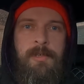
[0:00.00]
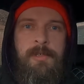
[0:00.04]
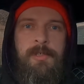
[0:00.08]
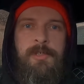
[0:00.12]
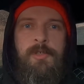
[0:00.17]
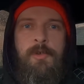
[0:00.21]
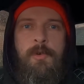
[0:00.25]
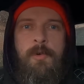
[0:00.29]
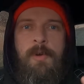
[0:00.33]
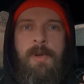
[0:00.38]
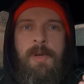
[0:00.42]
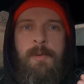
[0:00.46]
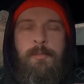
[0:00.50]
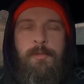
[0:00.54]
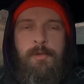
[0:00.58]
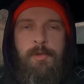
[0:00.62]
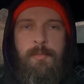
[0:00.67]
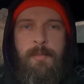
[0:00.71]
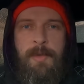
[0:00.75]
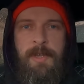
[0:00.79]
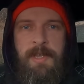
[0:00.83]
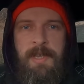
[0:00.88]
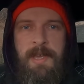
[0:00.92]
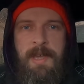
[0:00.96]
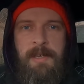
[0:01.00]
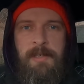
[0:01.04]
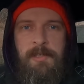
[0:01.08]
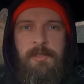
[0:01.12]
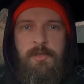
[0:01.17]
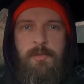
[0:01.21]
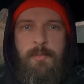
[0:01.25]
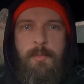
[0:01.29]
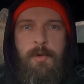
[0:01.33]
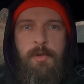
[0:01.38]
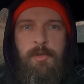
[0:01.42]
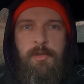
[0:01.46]
So I put my car in
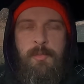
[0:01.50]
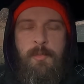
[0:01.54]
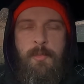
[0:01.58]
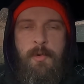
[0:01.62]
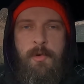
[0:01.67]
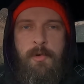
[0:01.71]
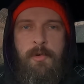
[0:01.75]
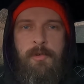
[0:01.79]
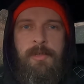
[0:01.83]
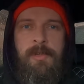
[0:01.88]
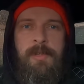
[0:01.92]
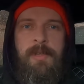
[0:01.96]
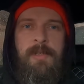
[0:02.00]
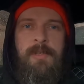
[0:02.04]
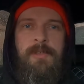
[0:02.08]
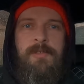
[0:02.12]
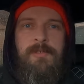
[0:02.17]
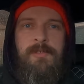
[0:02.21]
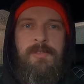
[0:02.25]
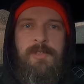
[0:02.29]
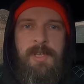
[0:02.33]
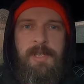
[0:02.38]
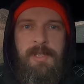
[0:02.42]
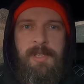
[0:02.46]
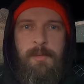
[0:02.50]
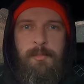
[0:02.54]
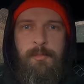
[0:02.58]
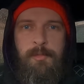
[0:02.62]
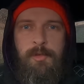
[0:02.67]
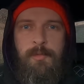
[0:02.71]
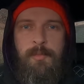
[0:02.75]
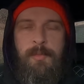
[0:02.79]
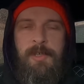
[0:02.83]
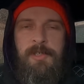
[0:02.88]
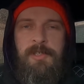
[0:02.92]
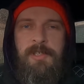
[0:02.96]
sport mode, then I
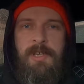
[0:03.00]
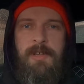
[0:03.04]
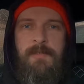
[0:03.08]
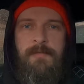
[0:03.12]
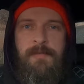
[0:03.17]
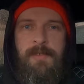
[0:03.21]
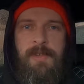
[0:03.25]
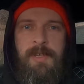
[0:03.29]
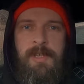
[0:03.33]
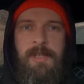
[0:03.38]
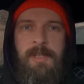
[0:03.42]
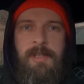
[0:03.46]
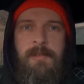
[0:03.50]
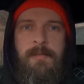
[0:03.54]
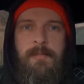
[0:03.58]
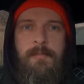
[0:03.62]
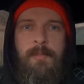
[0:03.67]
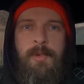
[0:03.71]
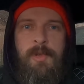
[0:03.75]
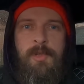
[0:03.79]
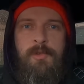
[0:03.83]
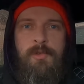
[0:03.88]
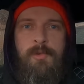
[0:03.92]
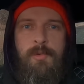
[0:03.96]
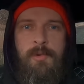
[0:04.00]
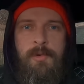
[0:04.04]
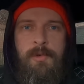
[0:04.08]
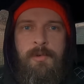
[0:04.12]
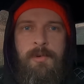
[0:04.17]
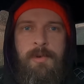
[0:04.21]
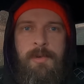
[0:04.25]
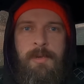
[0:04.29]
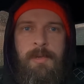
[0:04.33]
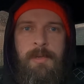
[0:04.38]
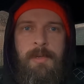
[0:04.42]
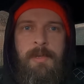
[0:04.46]
put myself in
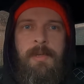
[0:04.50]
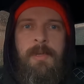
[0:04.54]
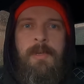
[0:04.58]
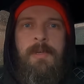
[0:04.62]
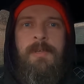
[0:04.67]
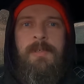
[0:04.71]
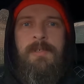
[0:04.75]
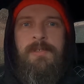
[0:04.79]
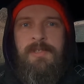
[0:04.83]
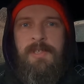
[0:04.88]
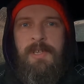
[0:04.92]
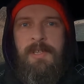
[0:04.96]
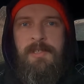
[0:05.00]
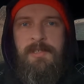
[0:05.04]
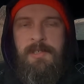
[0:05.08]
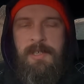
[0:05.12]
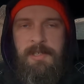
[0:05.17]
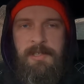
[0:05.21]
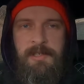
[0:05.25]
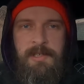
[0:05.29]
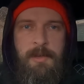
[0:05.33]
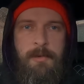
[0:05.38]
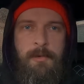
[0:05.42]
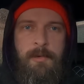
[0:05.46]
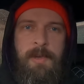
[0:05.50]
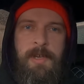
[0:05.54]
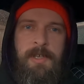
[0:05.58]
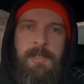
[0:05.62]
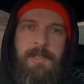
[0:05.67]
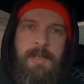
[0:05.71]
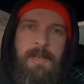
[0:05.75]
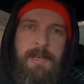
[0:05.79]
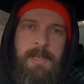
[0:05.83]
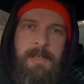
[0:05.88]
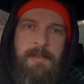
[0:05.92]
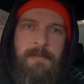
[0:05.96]
manual, then that's how I
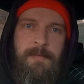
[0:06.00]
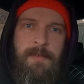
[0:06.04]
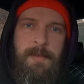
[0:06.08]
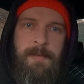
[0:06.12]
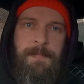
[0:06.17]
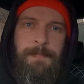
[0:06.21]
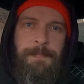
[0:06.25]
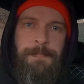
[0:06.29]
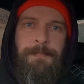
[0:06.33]
drive.